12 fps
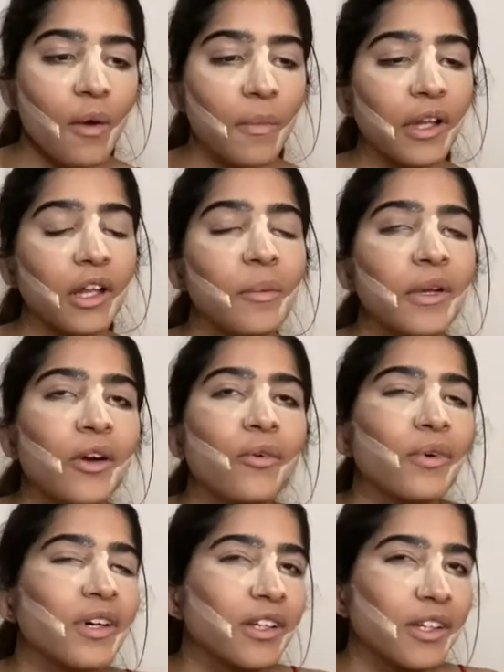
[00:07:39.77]
But let me know
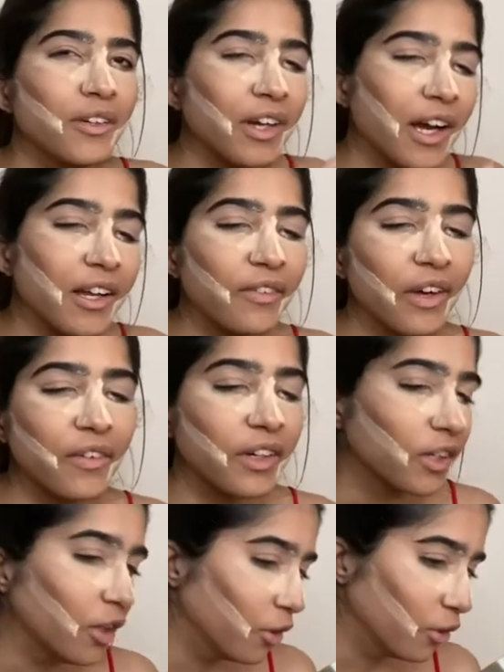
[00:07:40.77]
what your guys' favorite
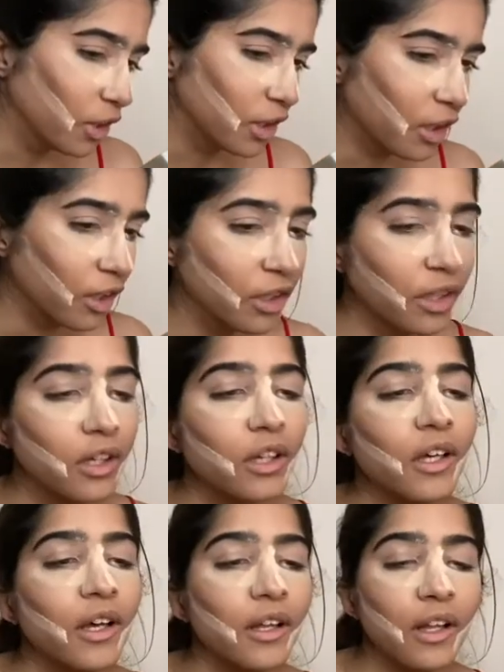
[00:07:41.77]
show is on
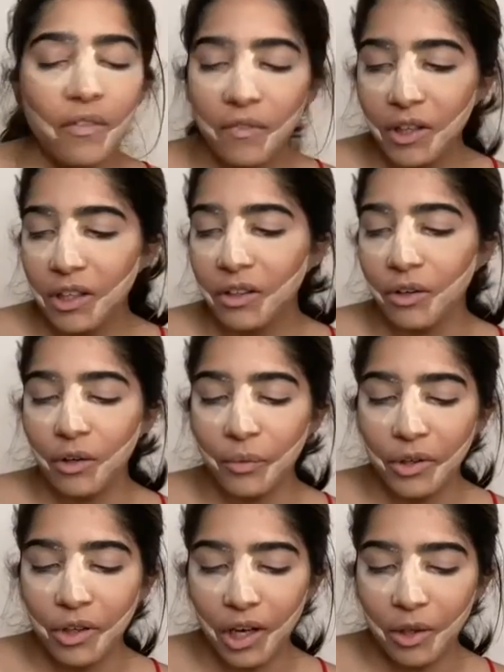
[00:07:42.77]
Netflix or
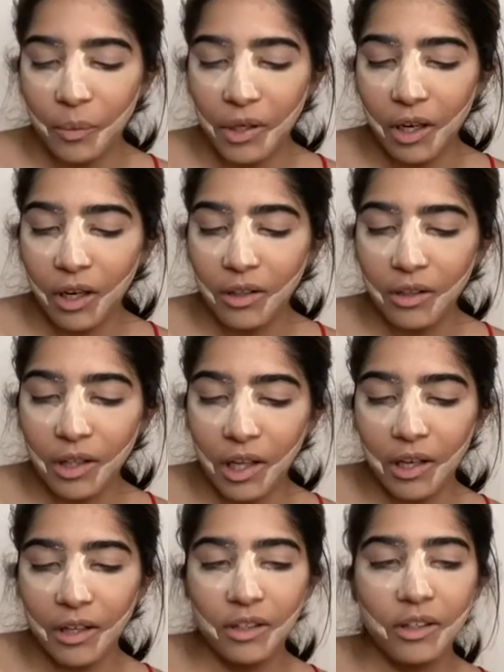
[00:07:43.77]
what you guys been
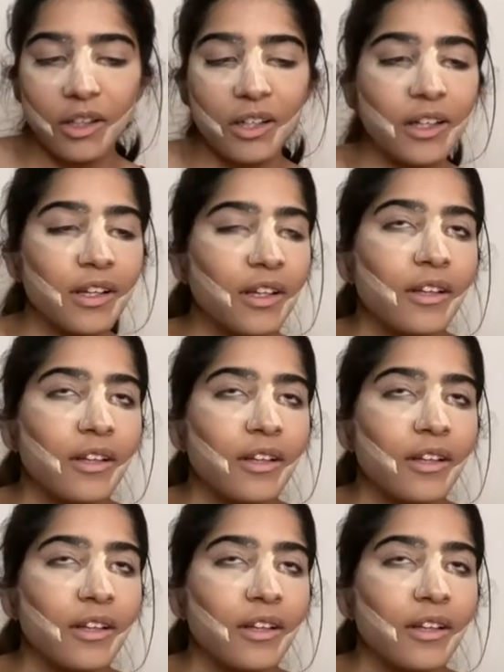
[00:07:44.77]
like just